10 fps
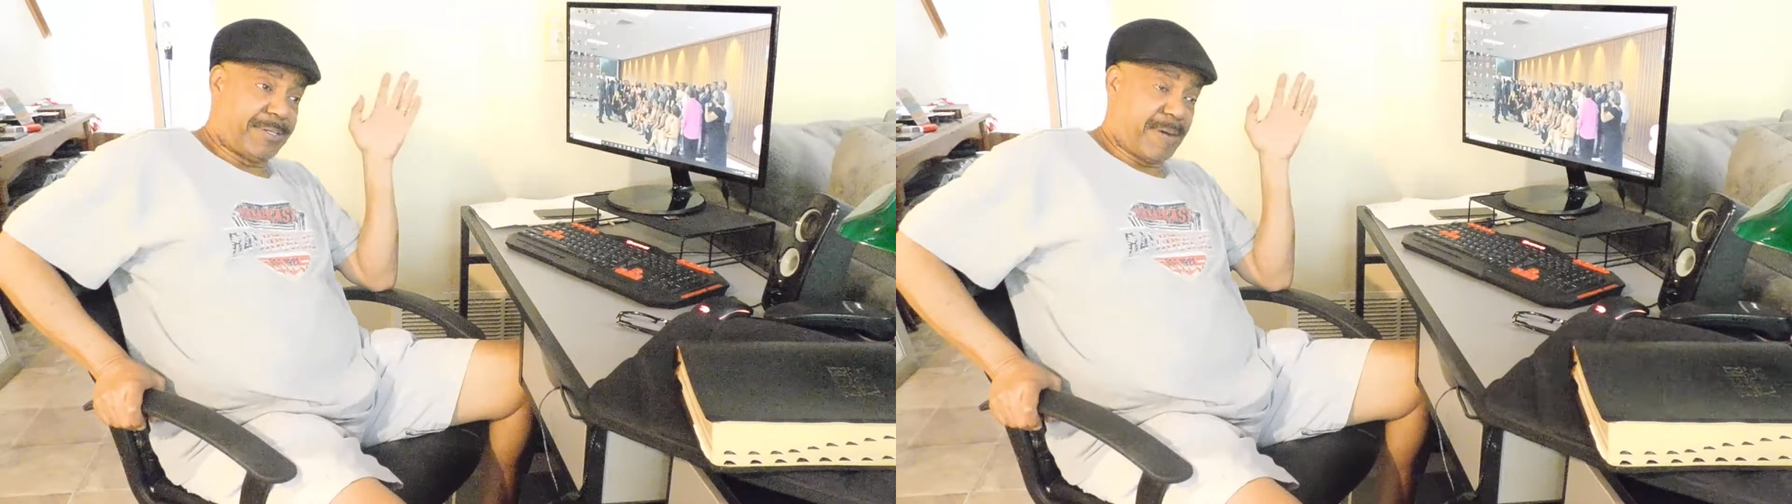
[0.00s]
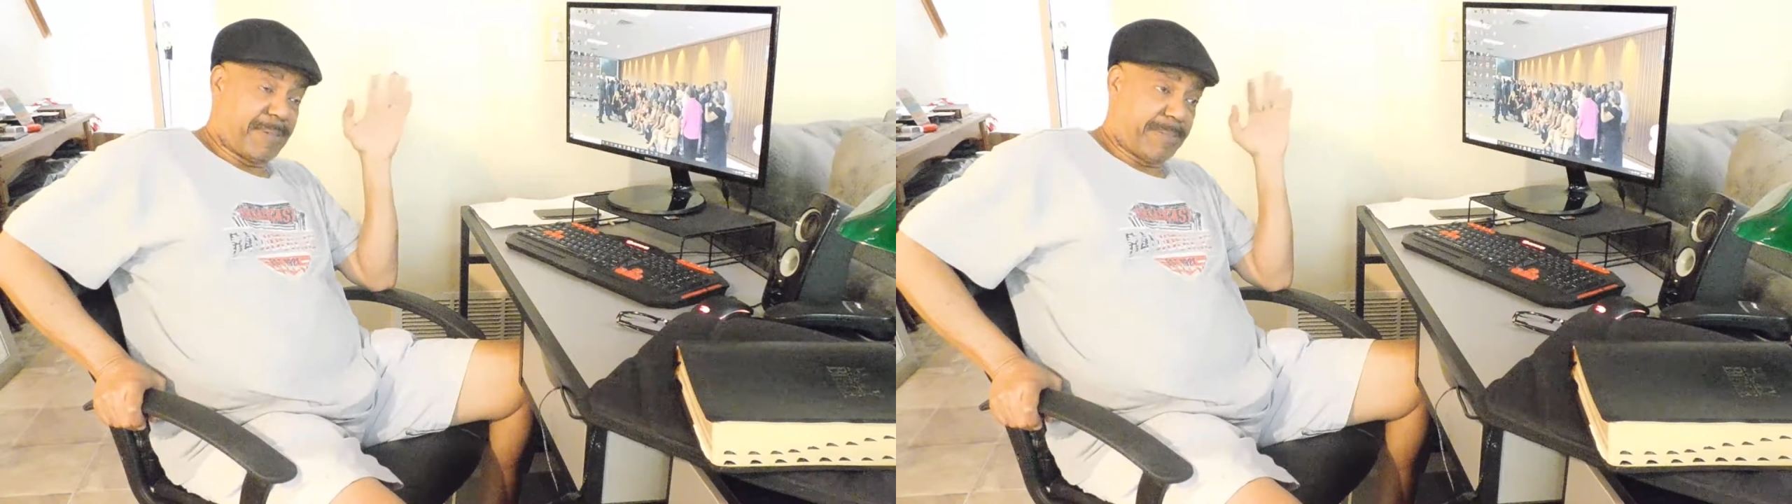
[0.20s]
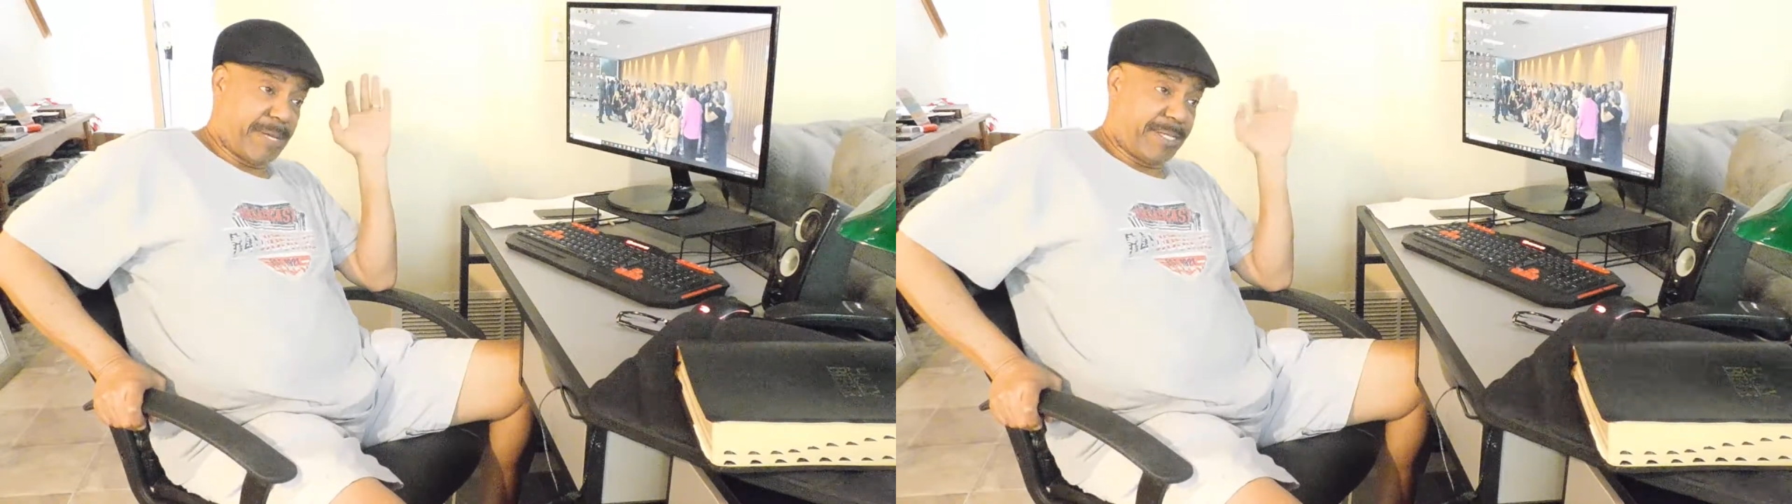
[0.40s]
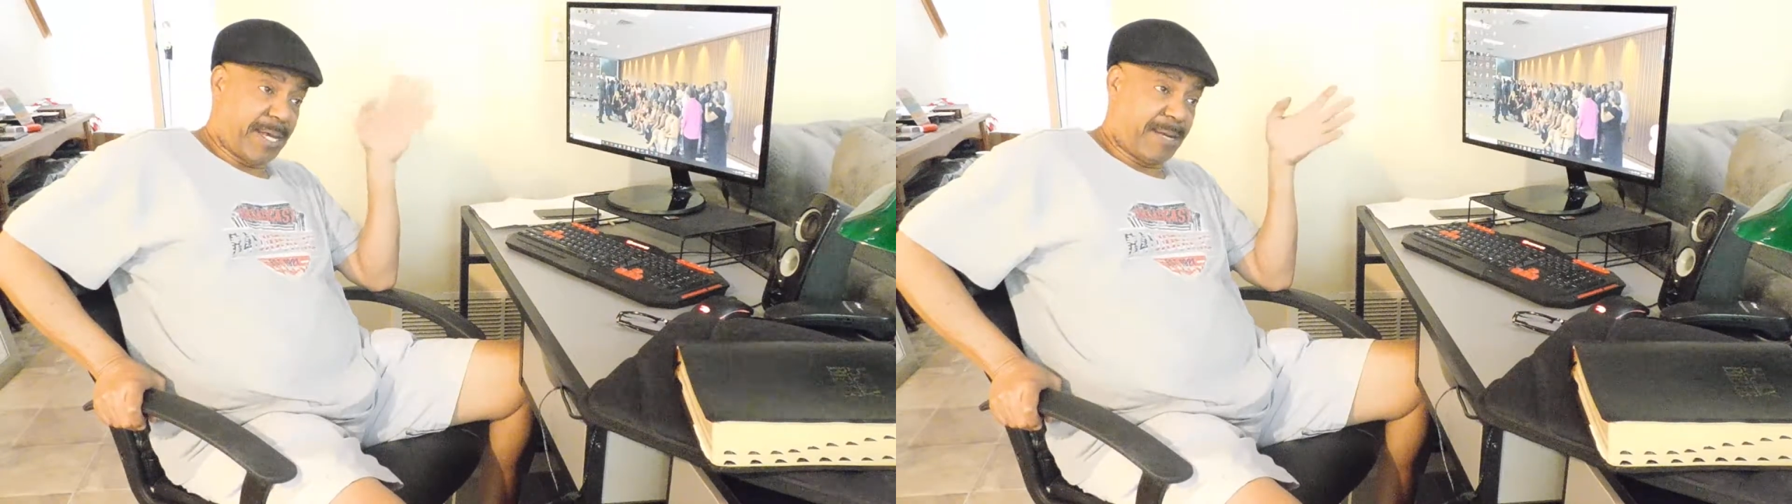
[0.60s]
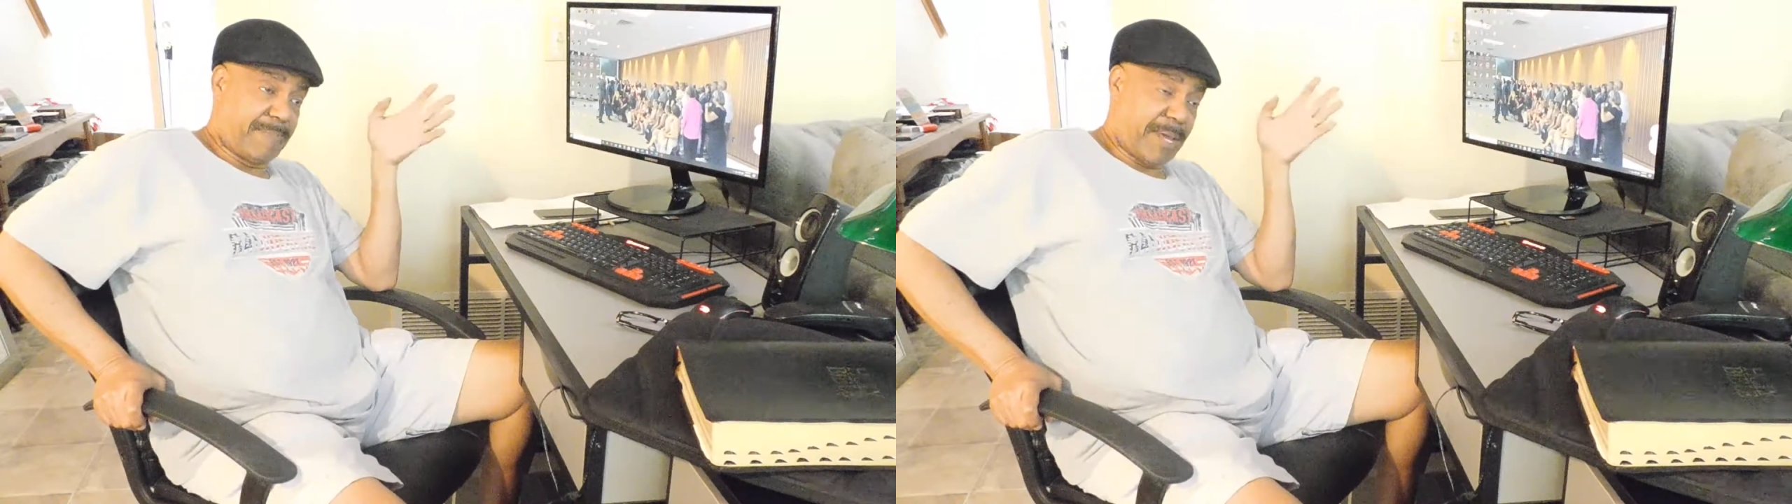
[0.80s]
Trump has been
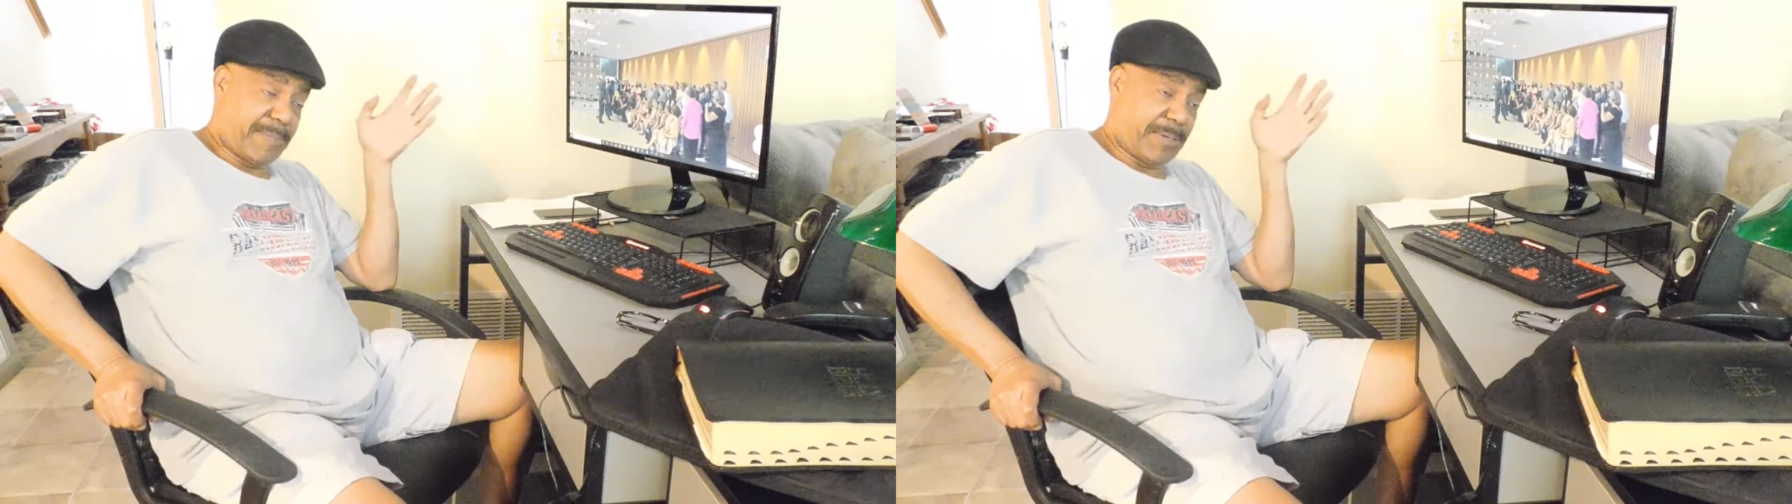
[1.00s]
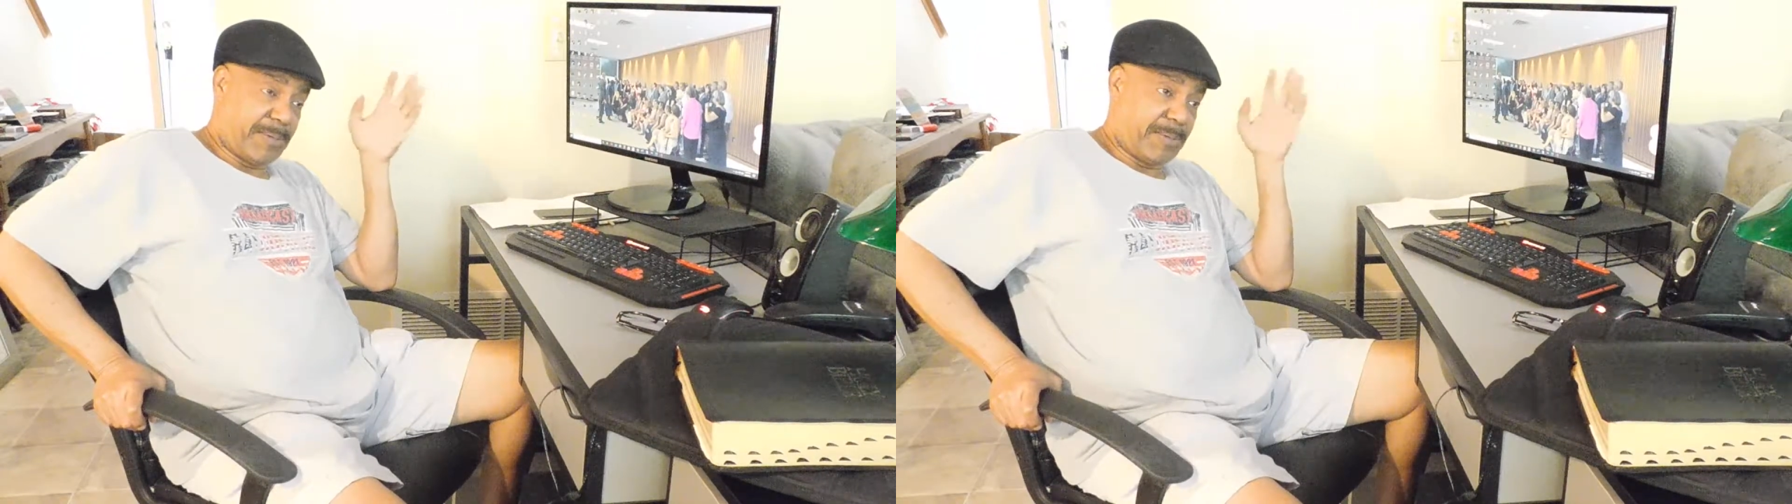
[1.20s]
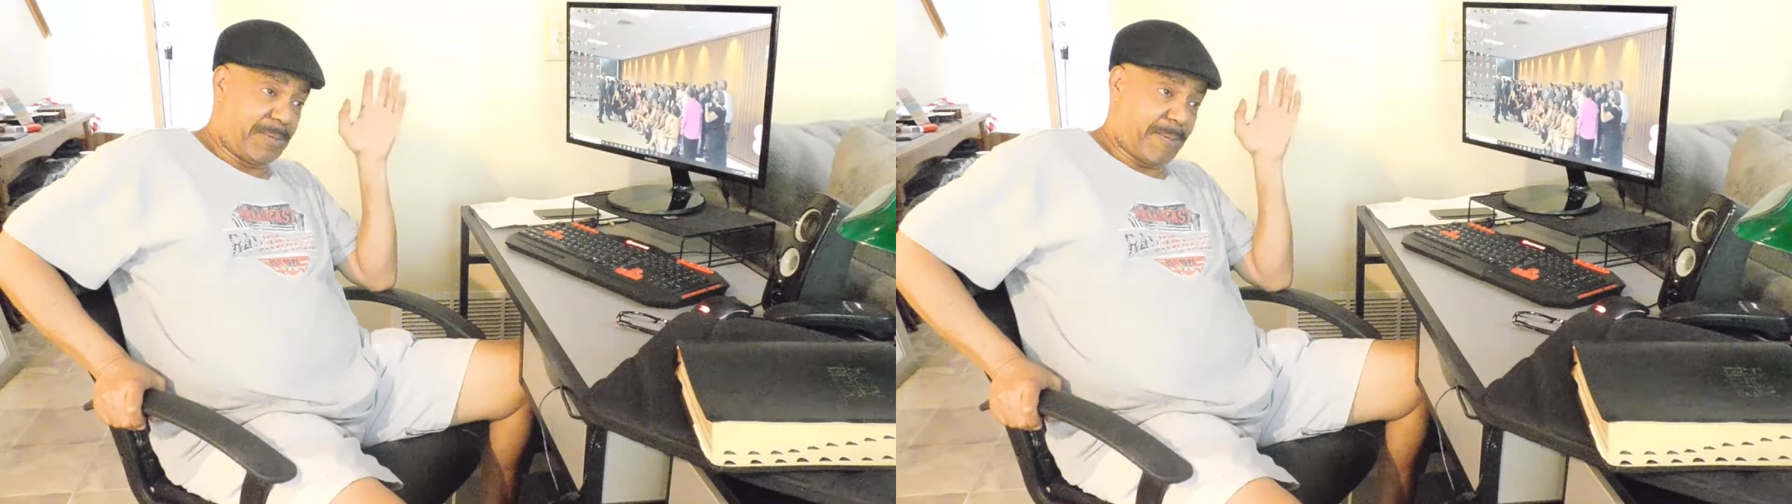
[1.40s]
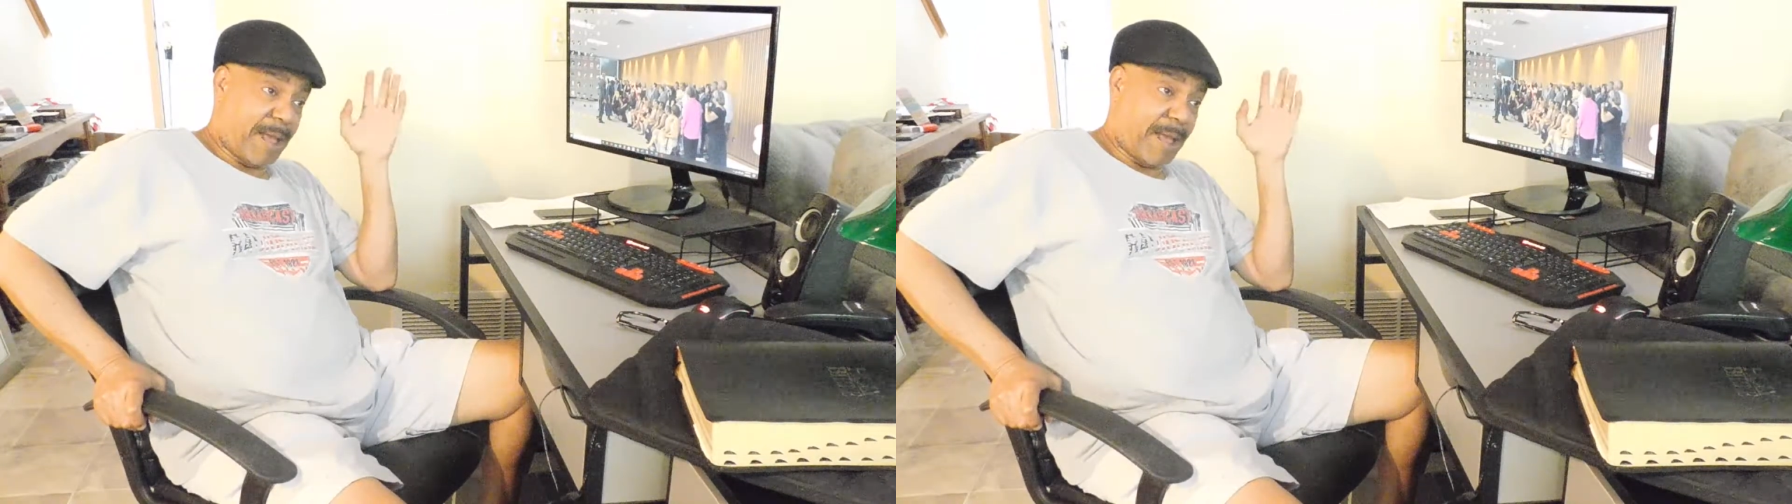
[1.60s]
telling people,